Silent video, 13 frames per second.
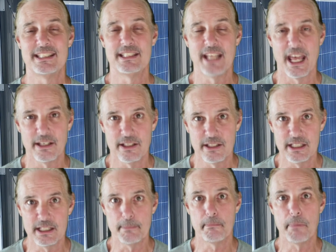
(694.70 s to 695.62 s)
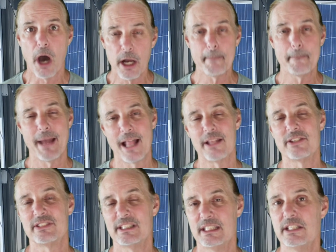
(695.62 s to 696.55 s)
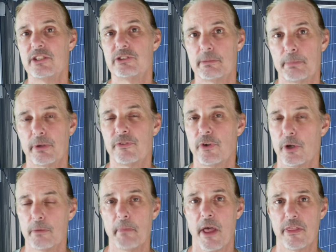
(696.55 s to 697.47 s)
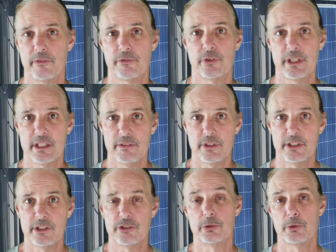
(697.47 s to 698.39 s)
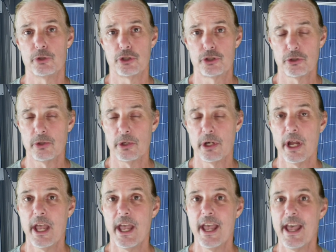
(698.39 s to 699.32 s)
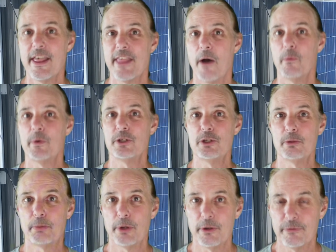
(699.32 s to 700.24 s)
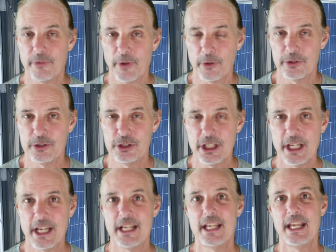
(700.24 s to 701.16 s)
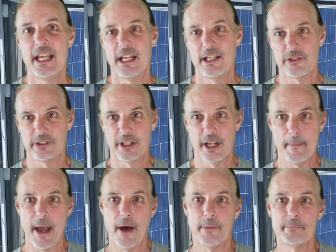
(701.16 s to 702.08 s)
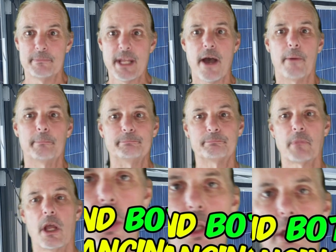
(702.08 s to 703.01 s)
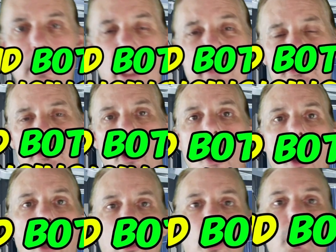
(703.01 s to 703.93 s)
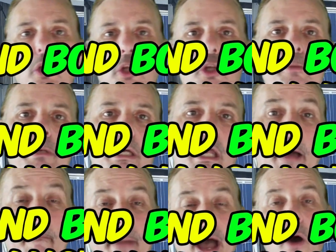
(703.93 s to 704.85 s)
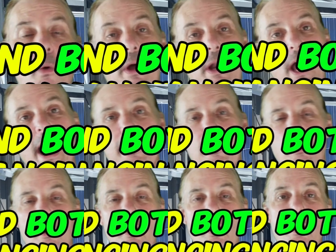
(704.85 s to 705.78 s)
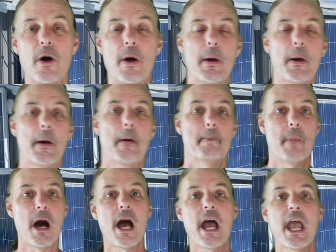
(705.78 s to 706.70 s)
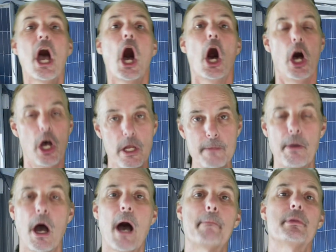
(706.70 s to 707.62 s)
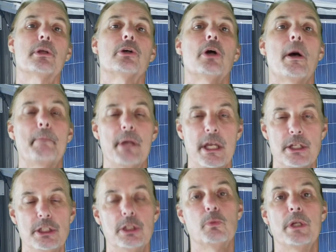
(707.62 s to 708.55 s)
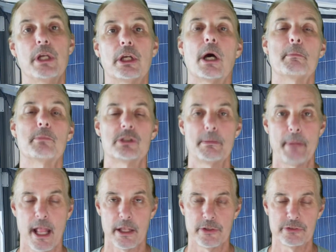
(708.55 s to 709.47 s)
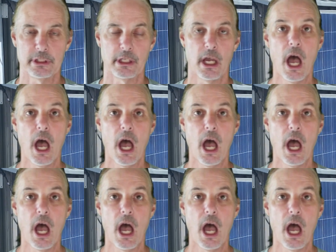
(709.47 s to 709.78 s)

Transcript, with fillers: that the bottom balancing is the preferred method for E Vs to ensure that when you put voltage in, it doesn't come out. Now, let's talk a little bit about what I call my unpopular opinion when it comes to balancing.